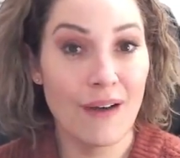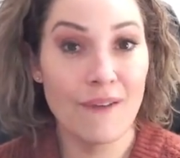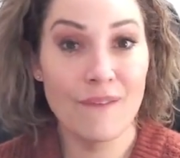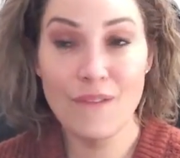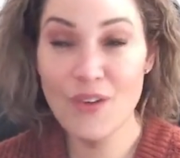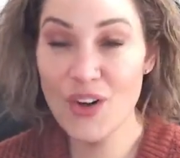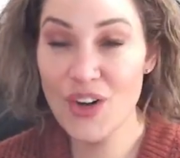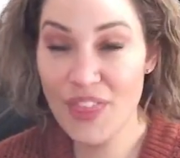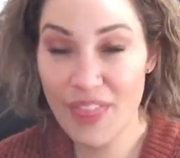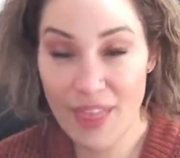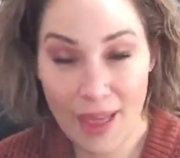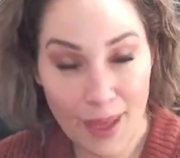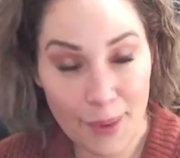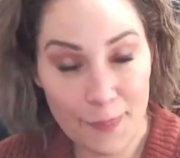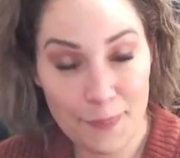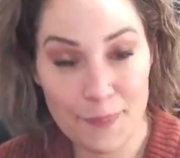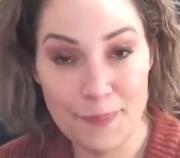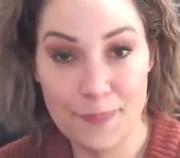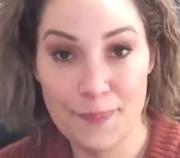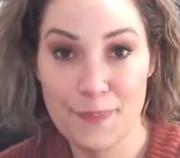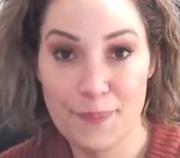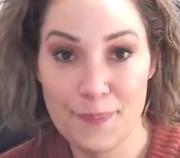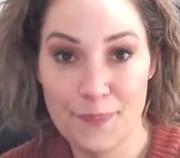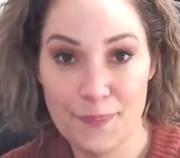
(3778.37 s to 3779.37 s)
for
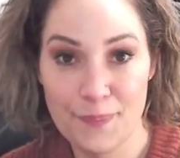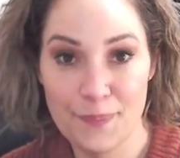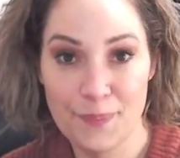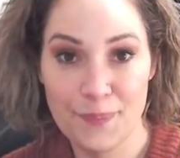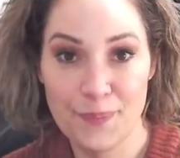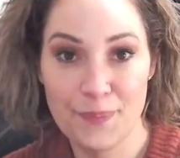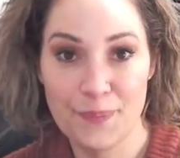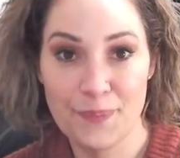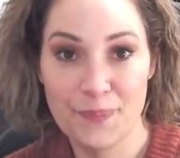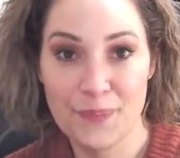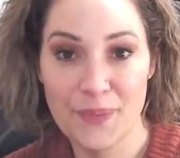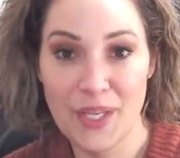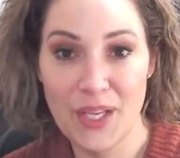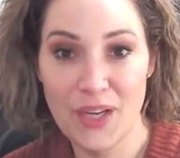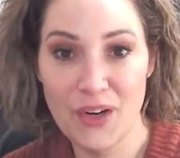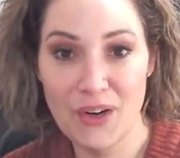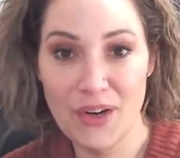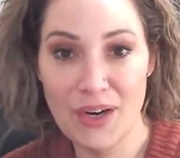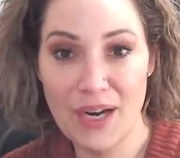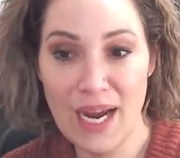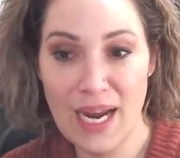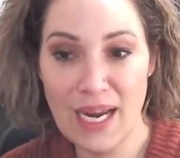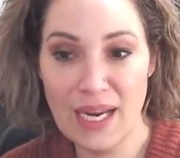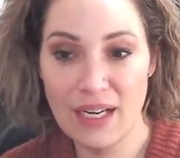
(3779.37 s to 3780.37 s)
them. All
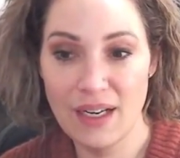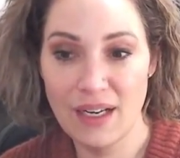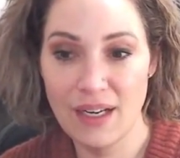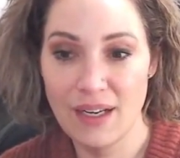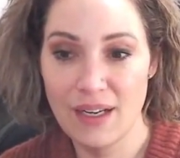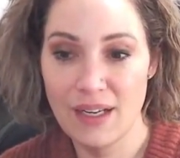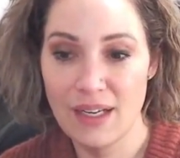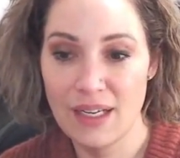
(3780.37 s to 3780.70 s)
right?